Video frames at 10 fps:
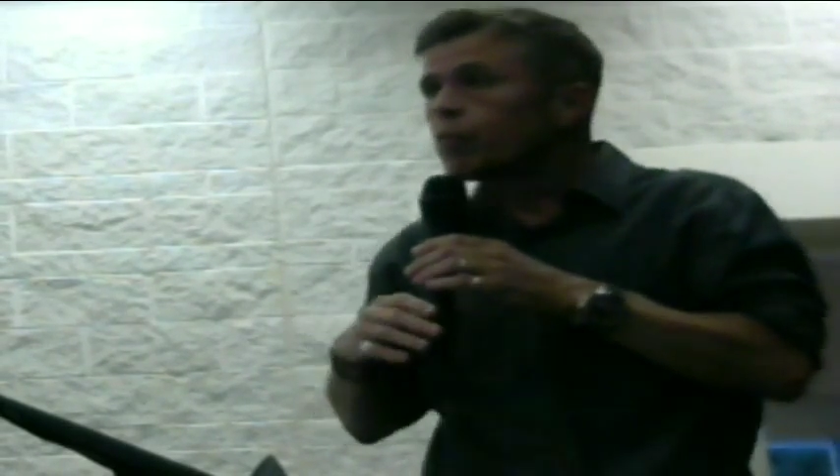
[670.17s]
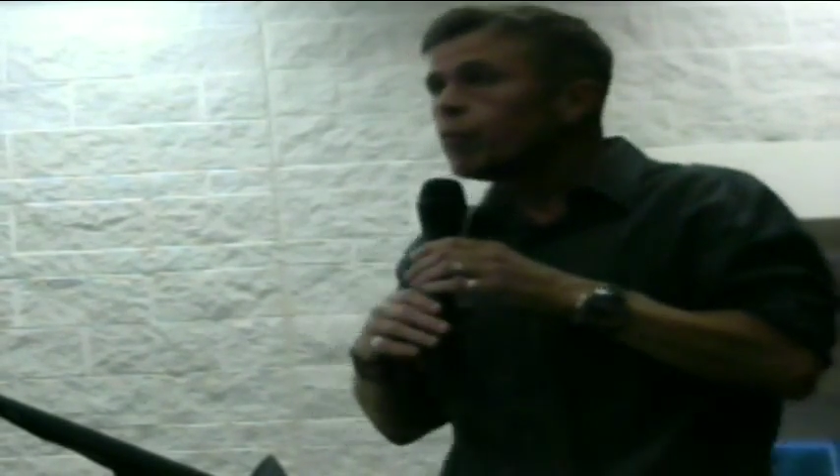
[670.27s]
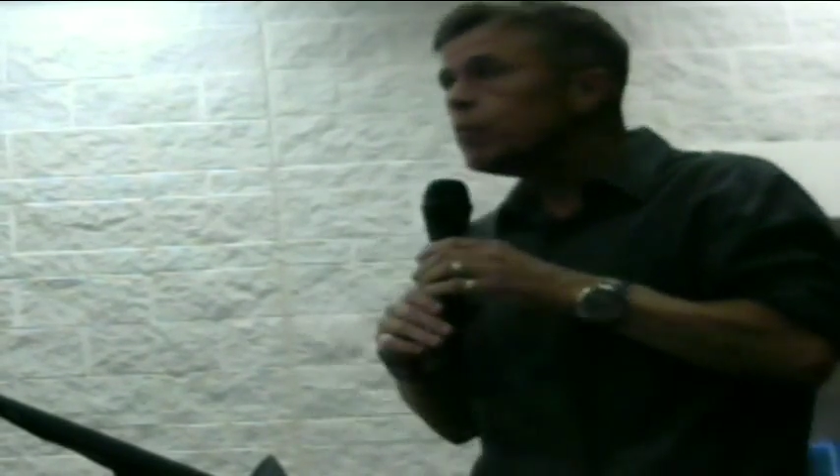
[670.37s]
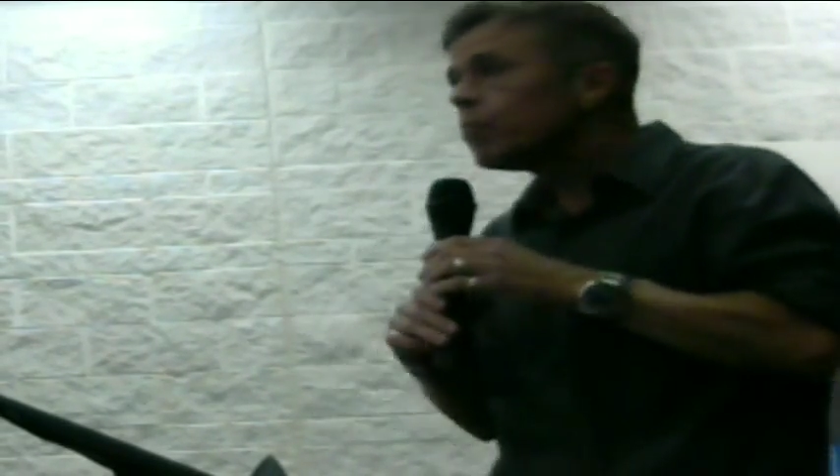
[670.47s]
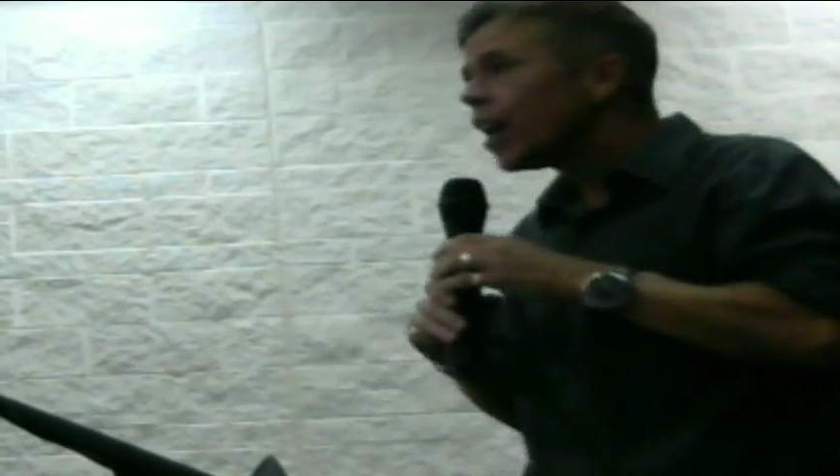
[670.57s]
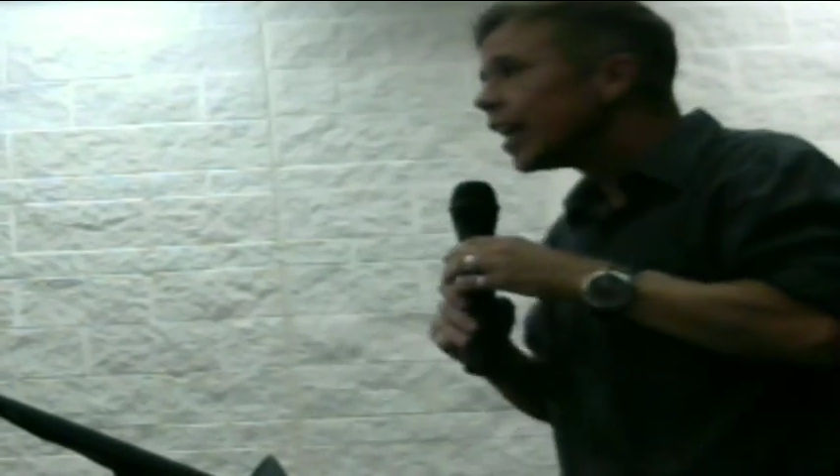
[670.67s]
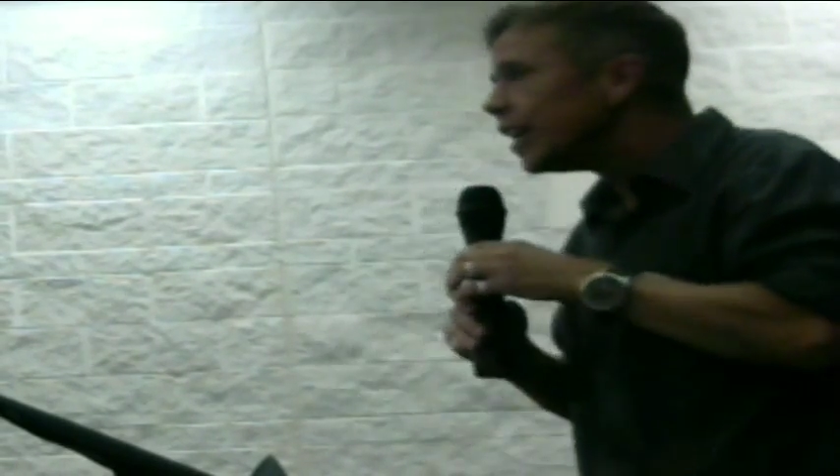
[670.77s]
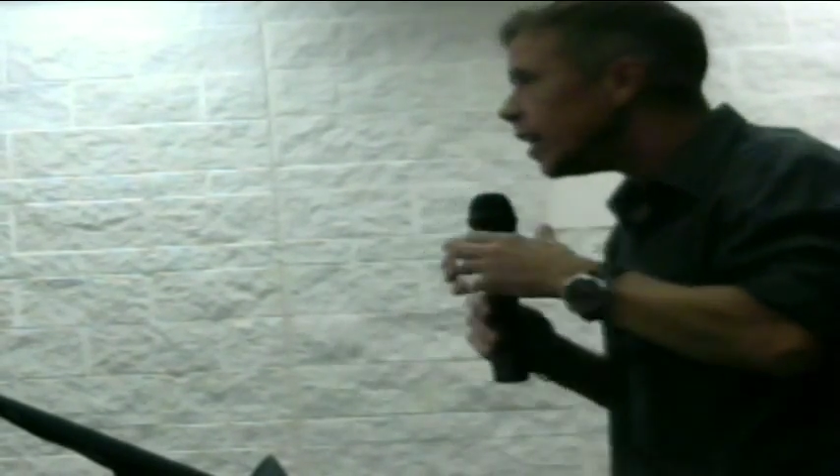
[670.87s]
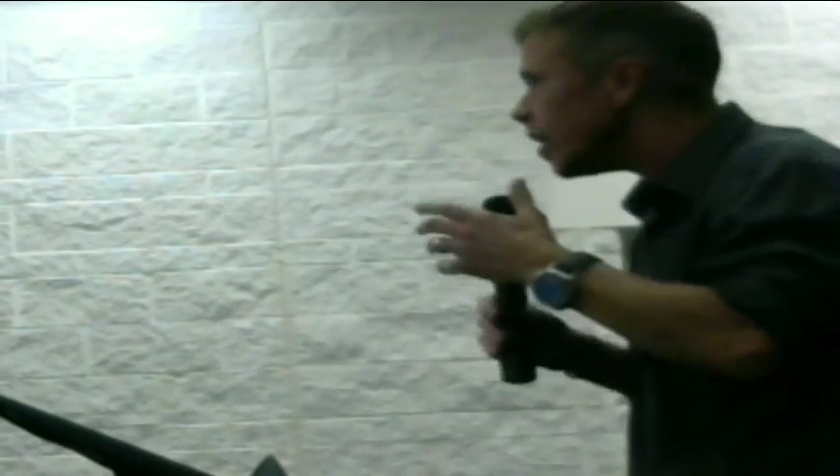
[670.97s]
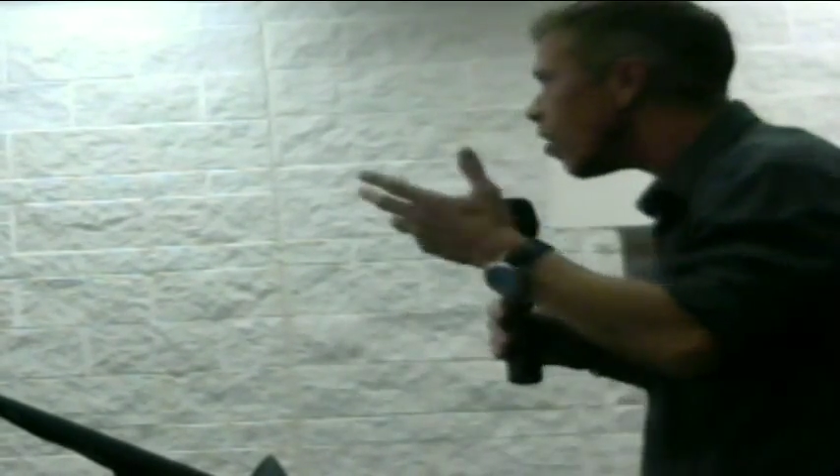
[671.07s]
we might,
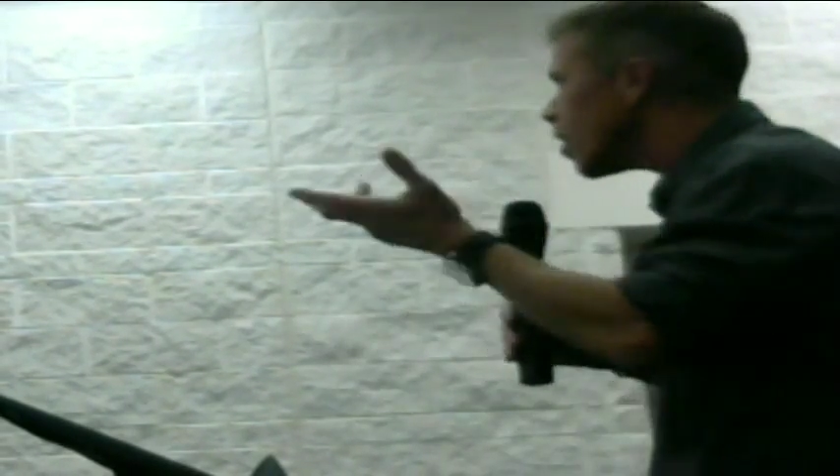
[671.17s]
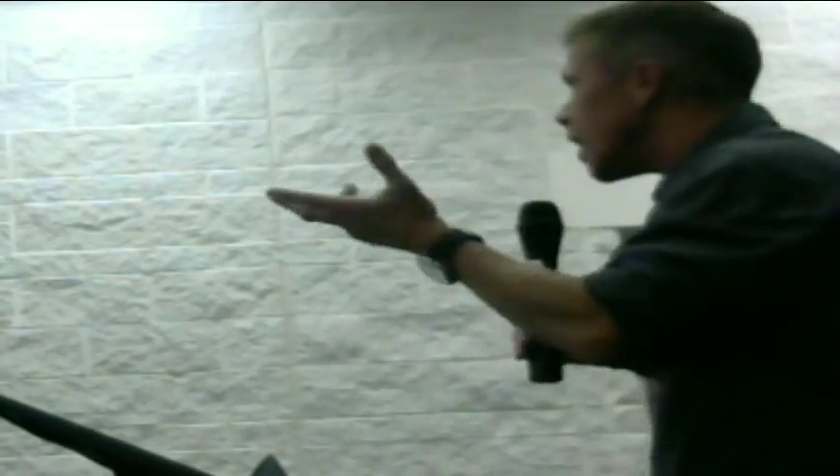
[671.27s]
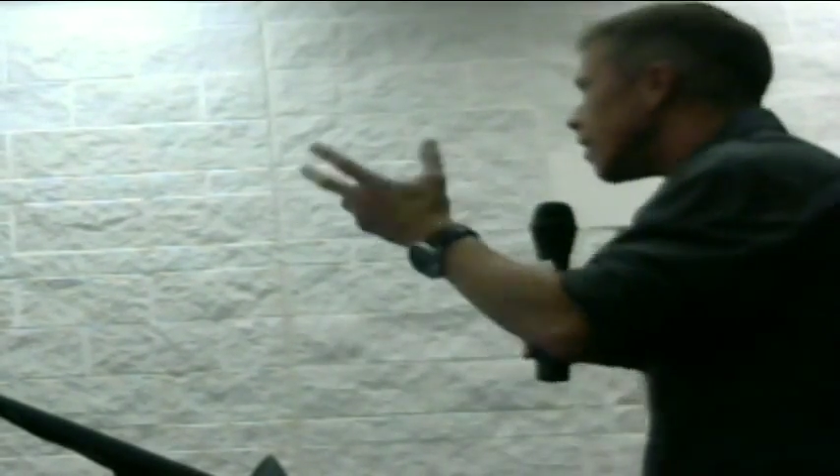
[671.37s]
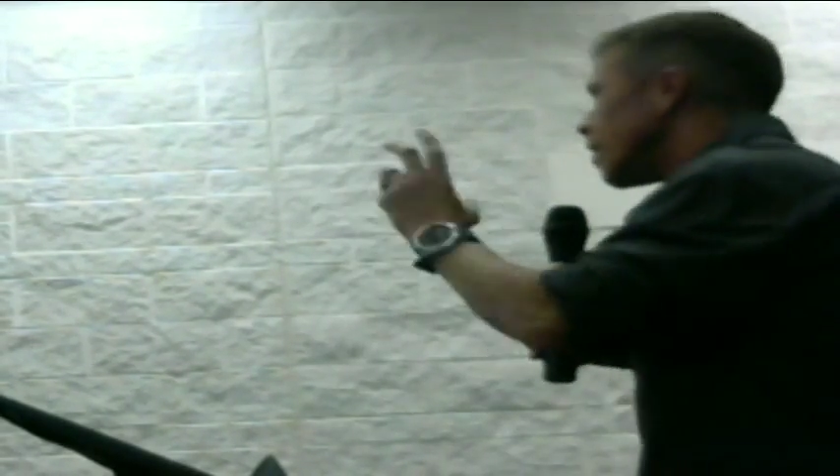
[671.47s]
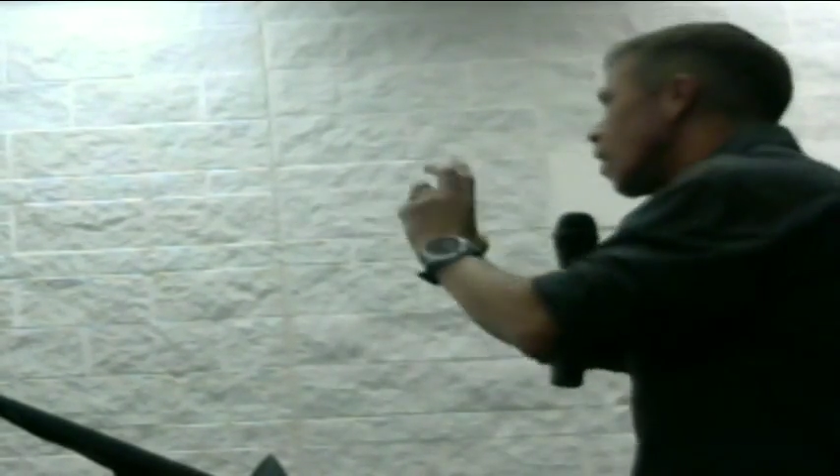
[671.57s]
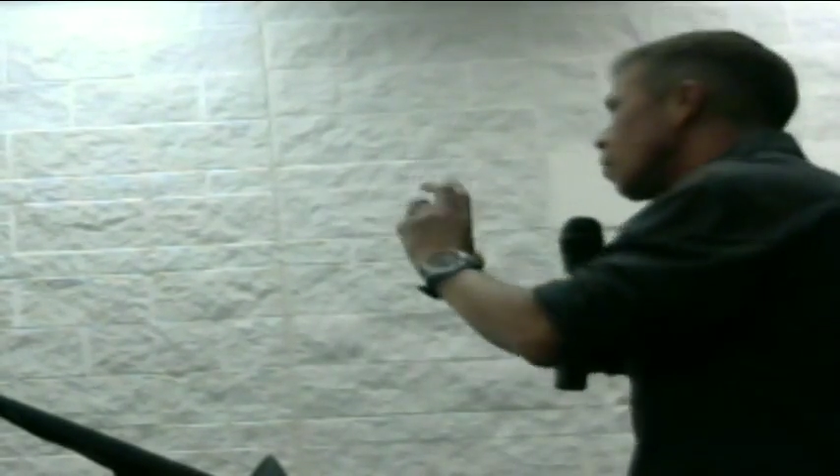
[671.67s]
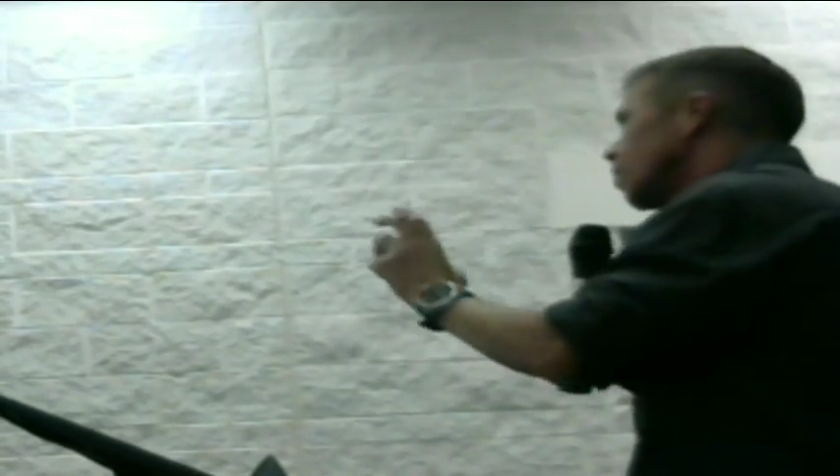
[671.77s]
in our day and time